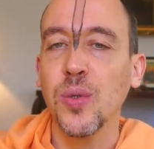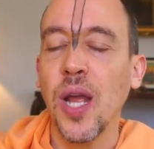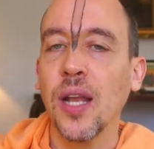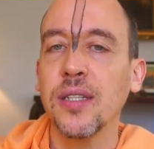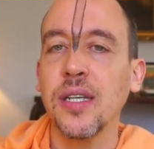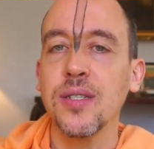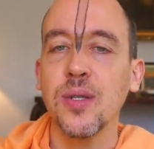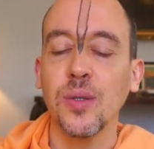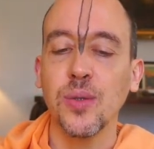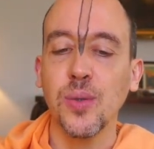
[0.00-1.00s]
reality as
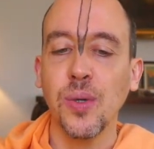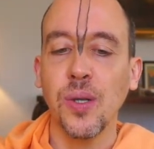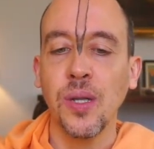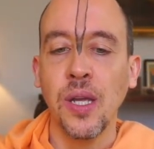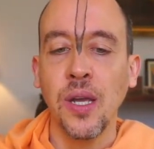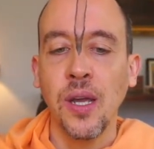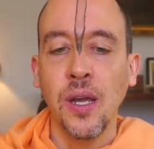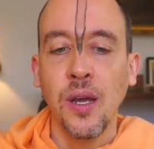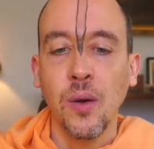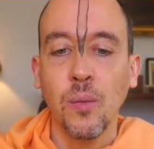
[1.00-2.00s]
non-dual,
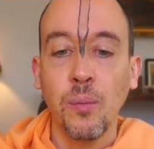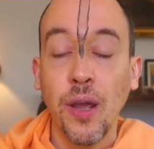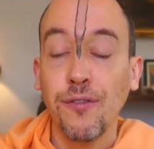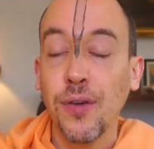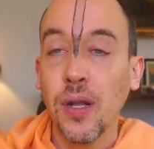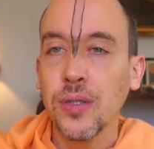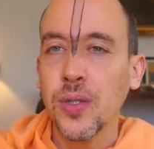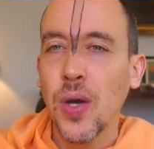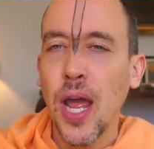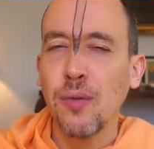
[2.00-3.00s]
may
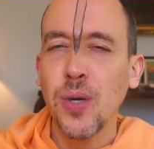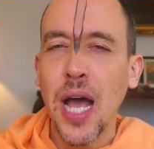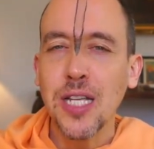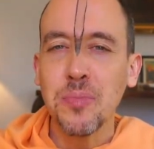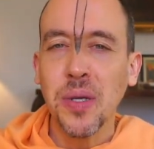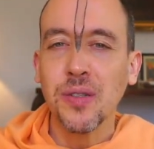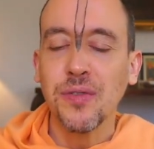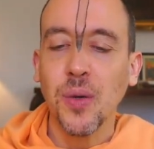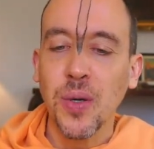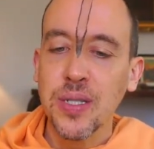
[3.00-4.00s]
filter every aspect of
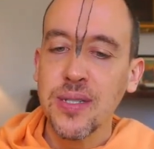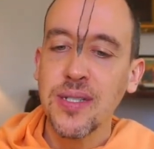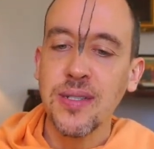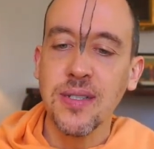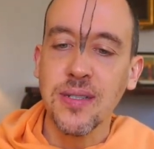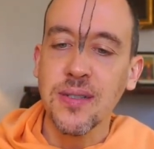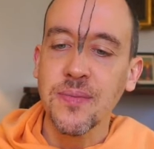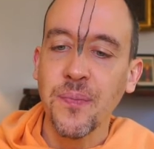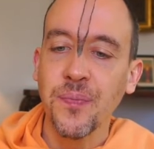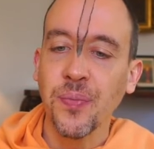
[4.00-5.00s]
our existence
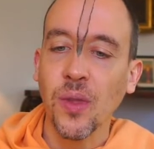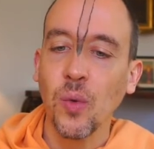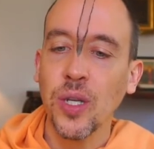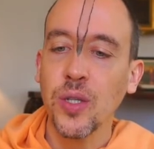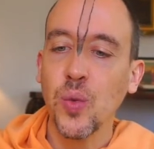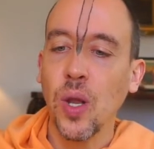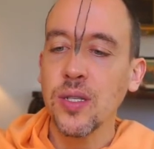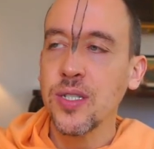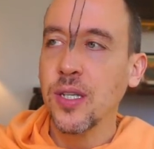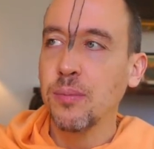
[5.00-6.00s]
with a
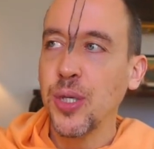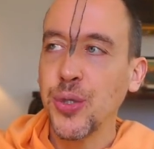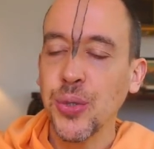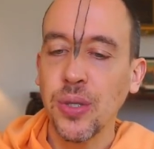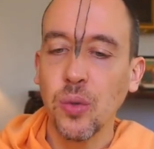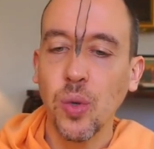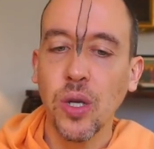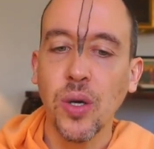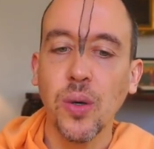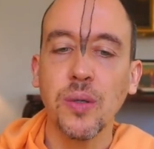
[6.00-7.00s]
dualistic vision that will
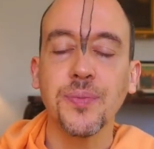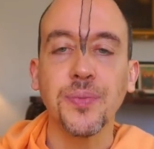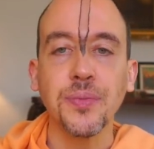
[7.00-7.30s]
go